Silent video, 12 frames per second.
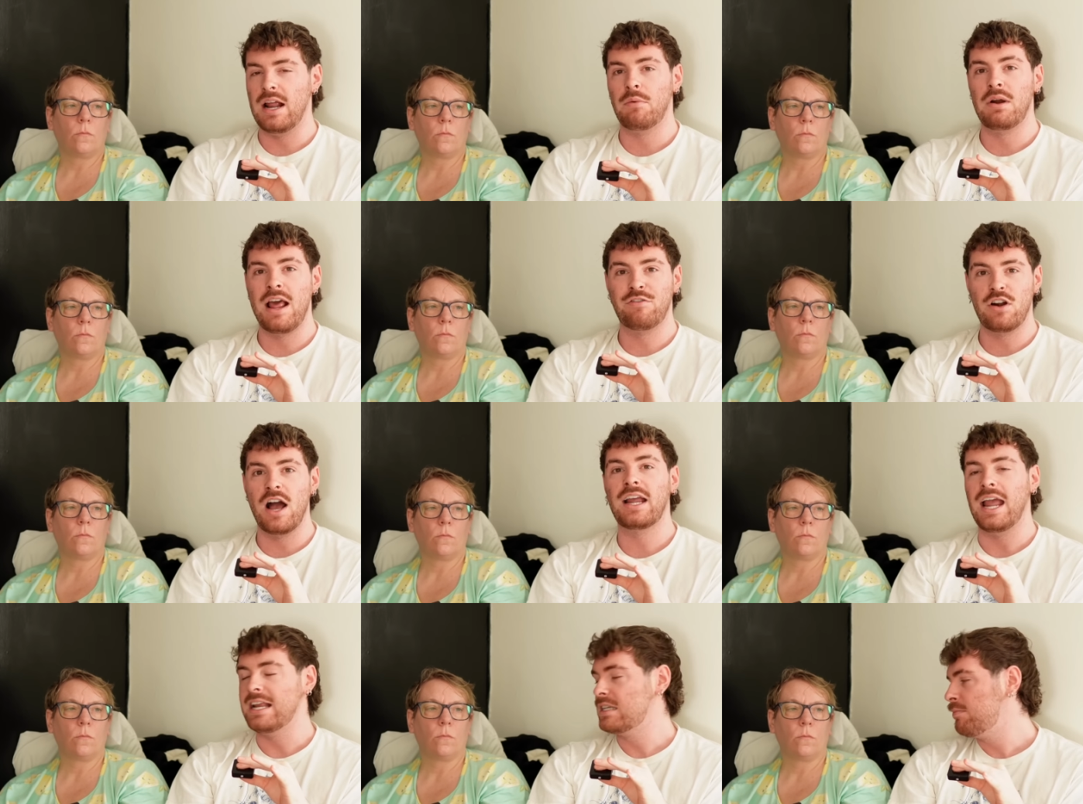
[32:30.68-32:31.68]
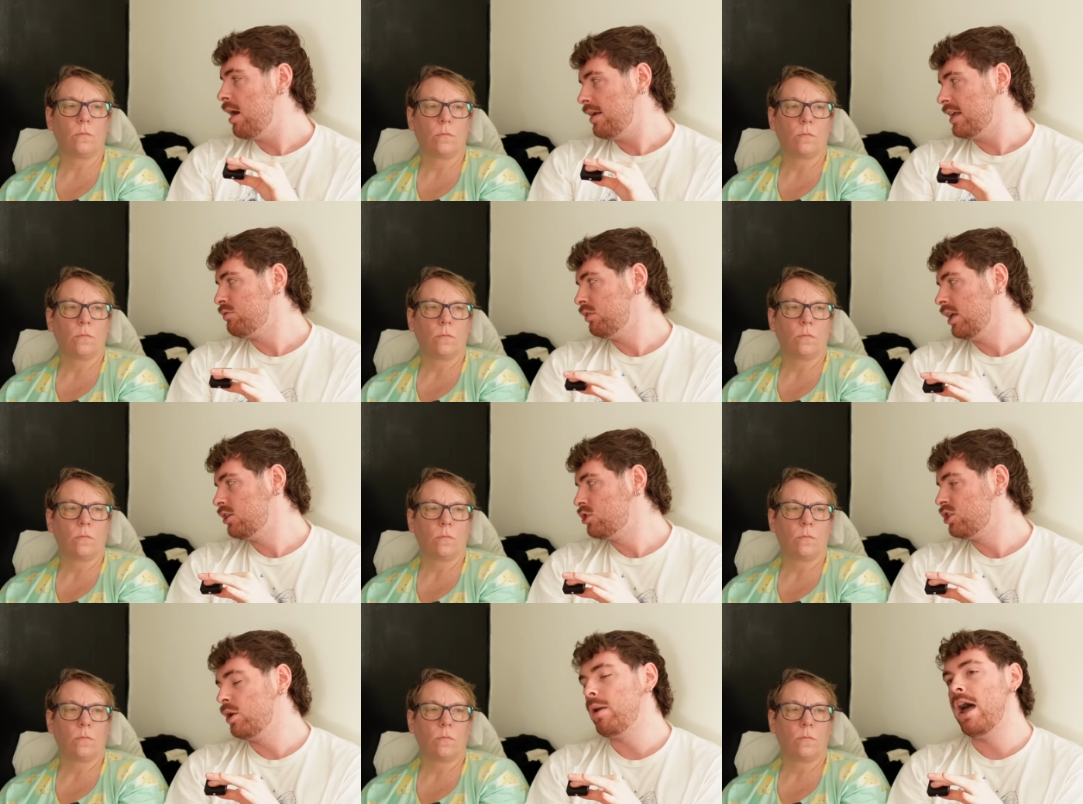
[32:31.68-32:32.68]
Speaker 1: whenever I get into my next
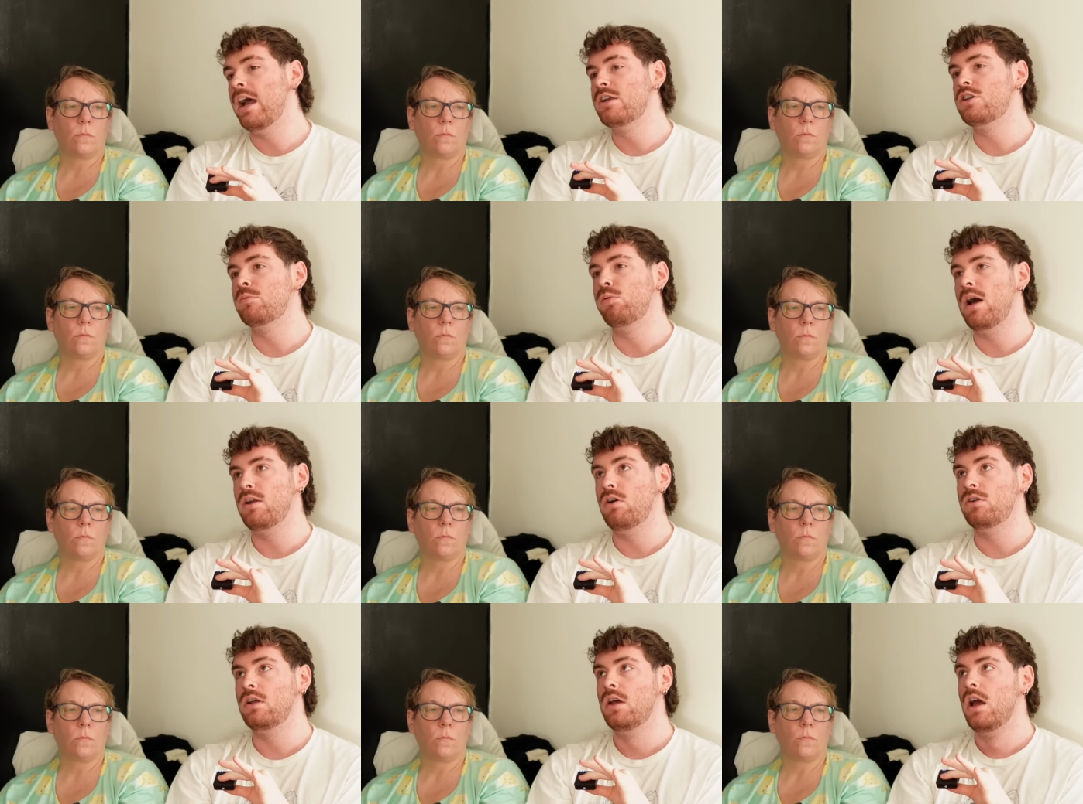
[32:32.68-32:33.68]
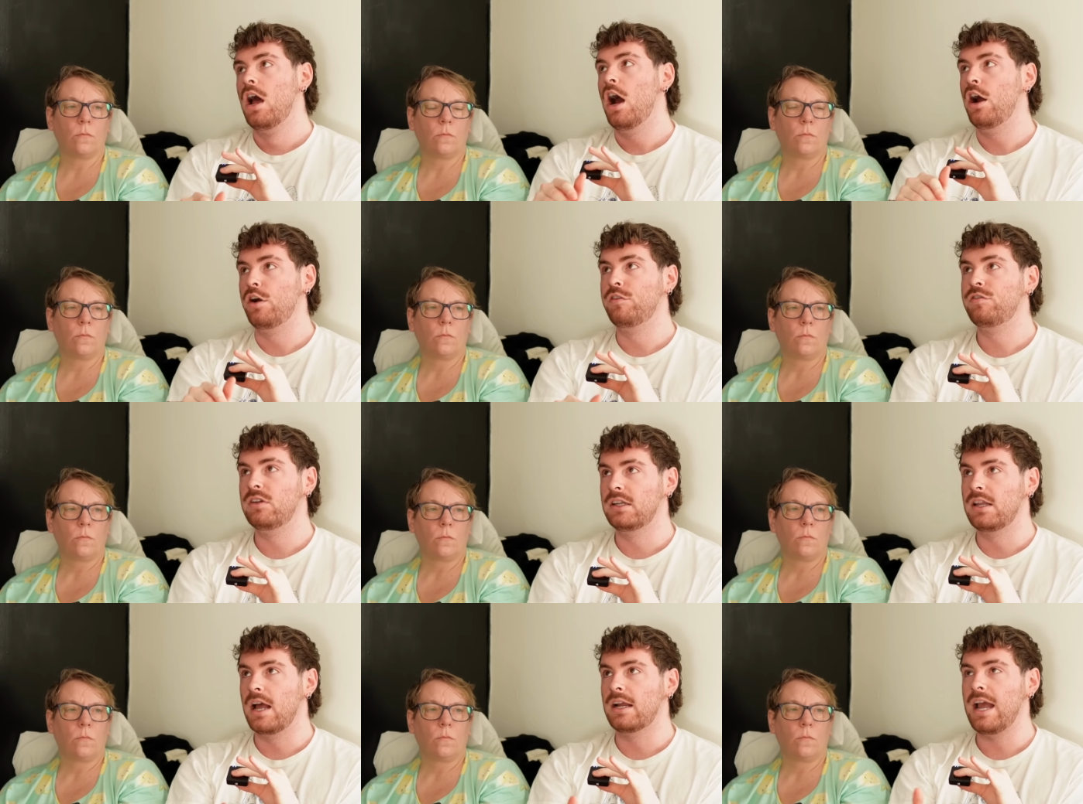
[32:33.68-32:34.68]
relationship, I do plan on hopefully,
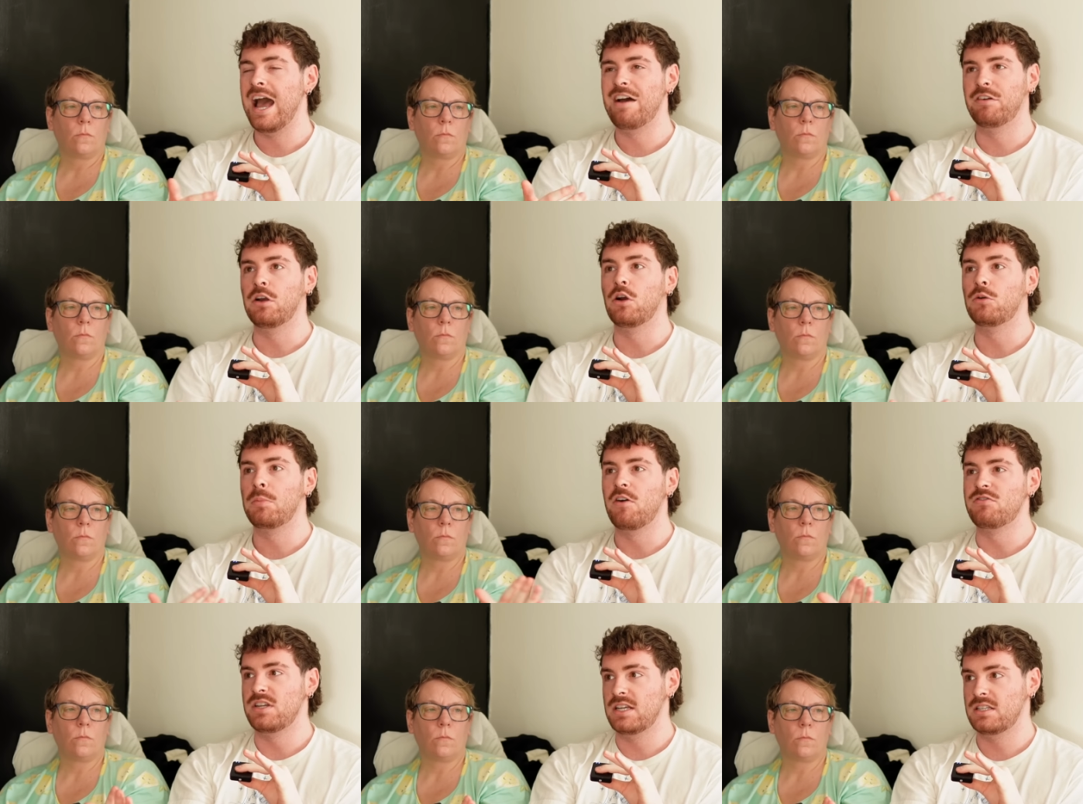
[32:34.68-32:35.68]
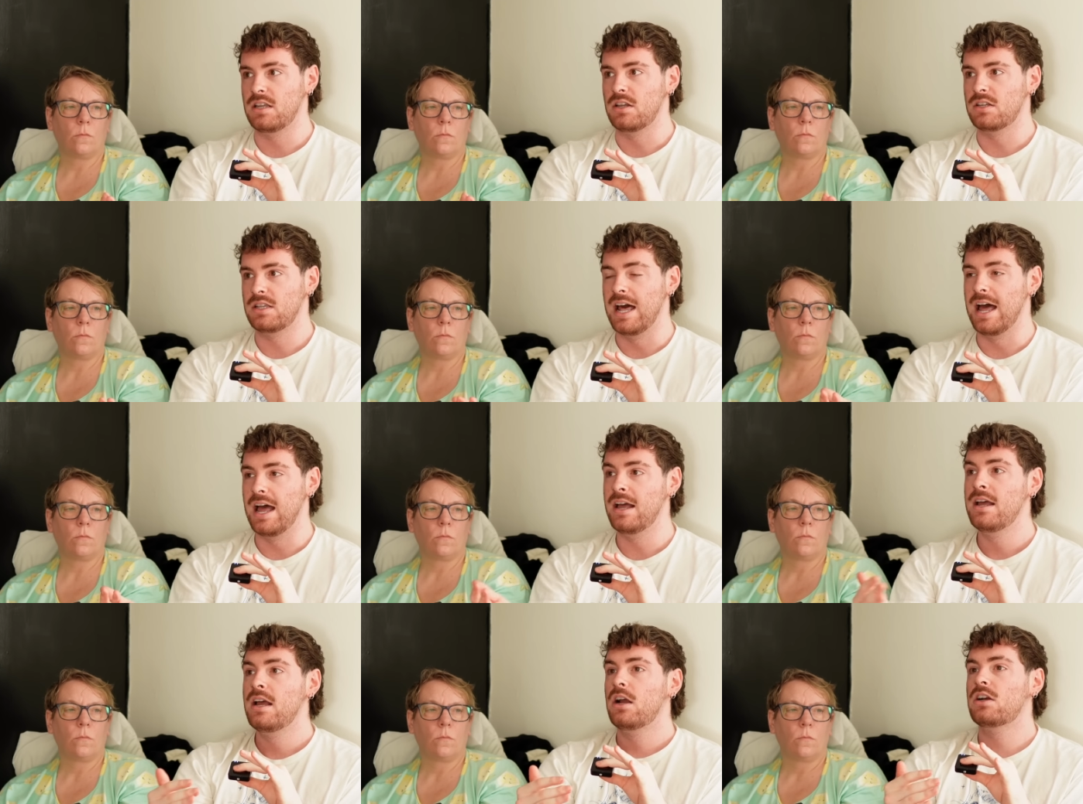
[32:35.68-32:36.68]
like, having a good bit of distance there,
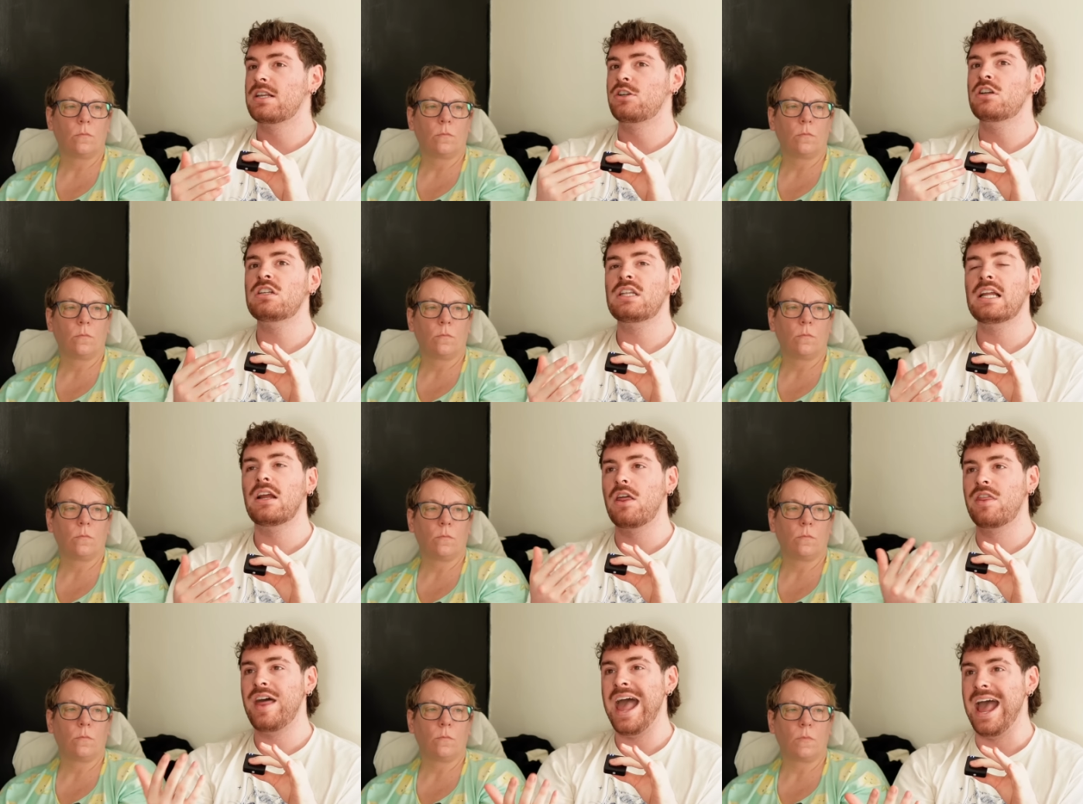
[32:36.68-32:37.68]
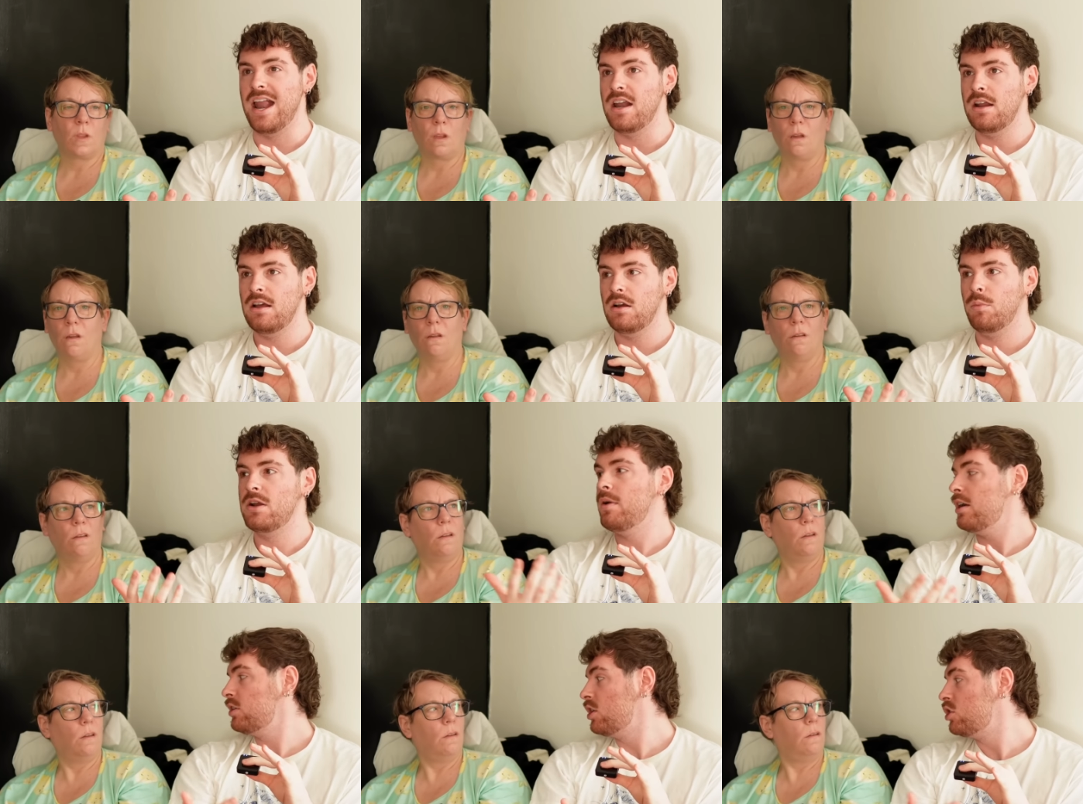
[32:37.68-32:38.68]
because I just think then when you
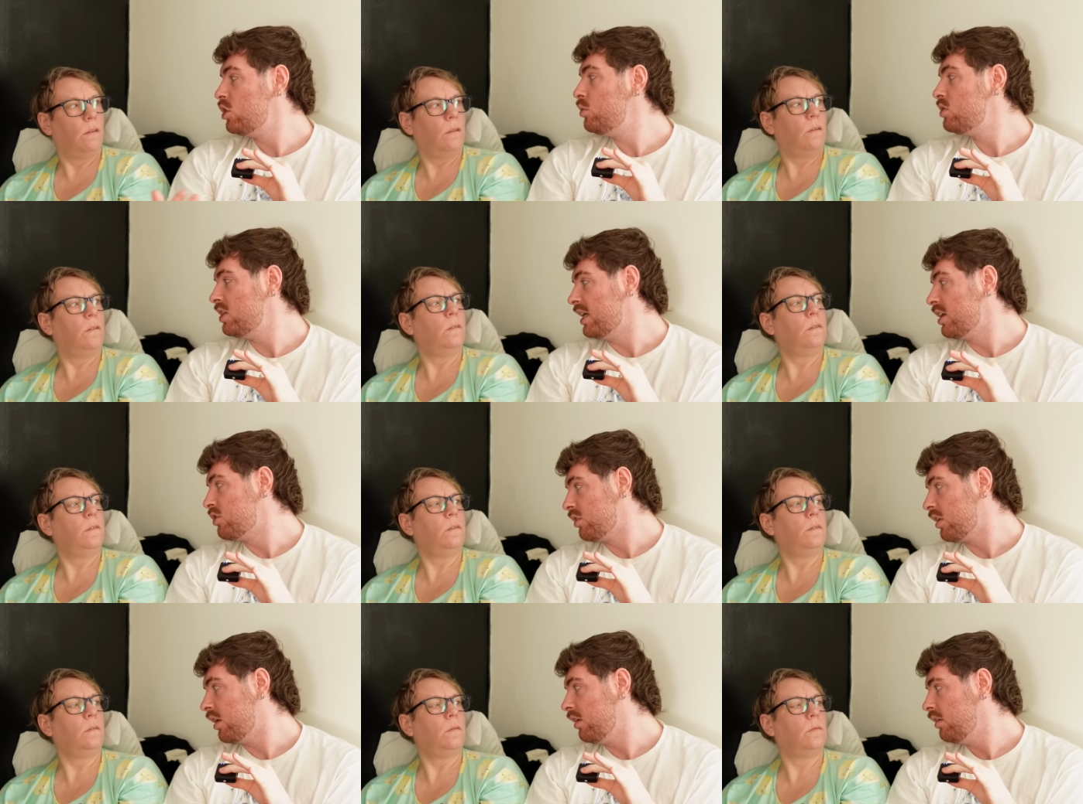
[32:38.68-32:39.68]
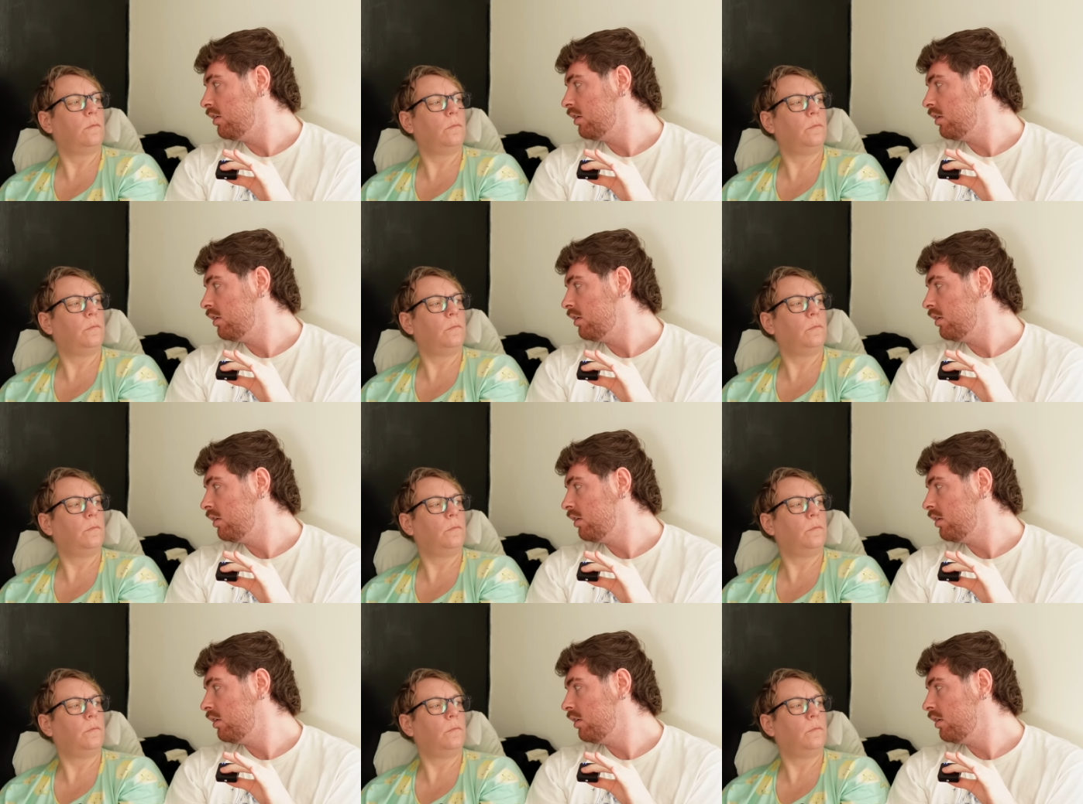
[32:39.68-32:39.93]
actually do see each other,